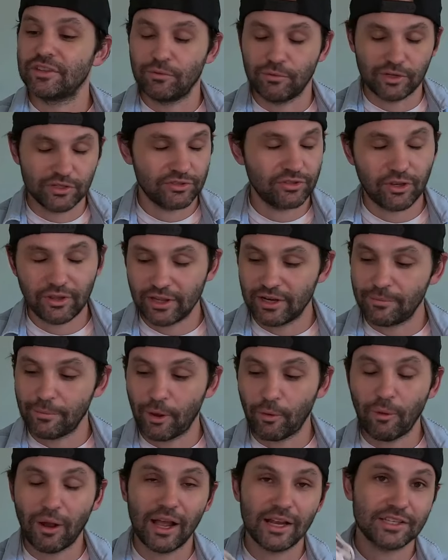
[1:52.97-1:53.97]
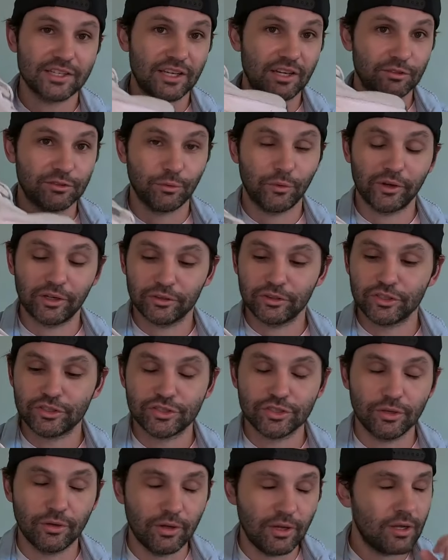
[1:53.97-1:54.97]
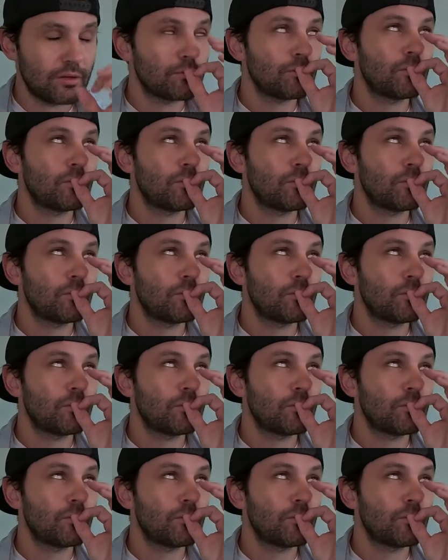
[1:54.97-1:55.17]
and when I saw that on my watch and I was wearing the shoe,